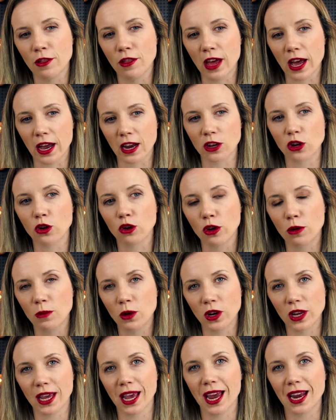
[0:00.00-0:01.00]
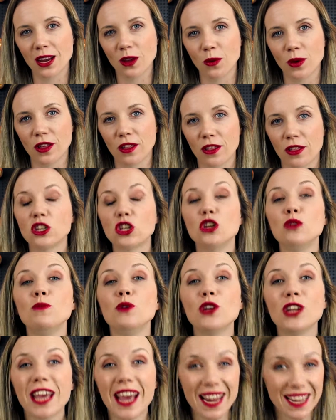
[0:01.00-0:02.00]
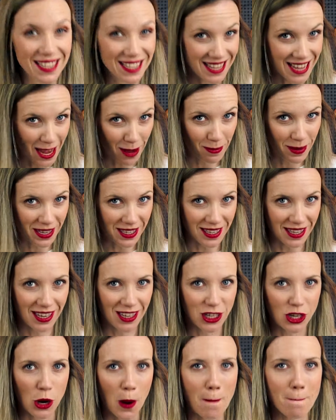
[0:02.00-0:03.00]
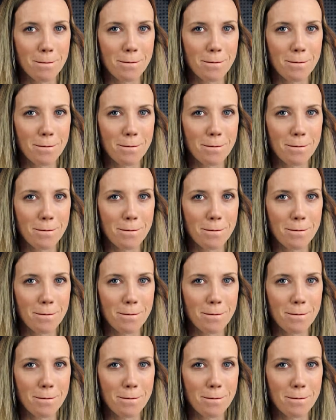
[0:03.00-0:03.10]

that you're communicating with communicates their message